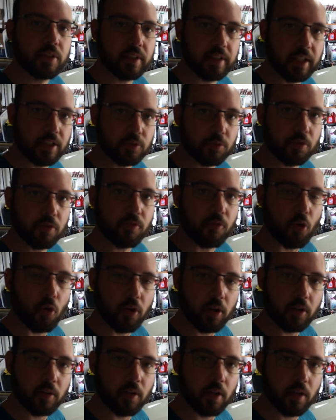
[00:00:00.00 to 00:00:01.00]
that gets rid of
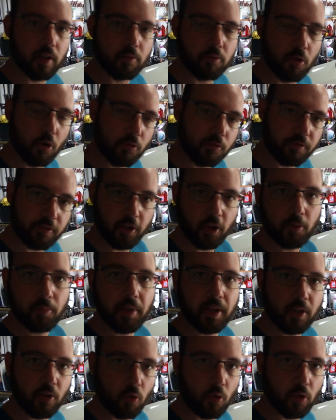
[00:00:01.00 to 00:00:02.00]
oil, uh, road film and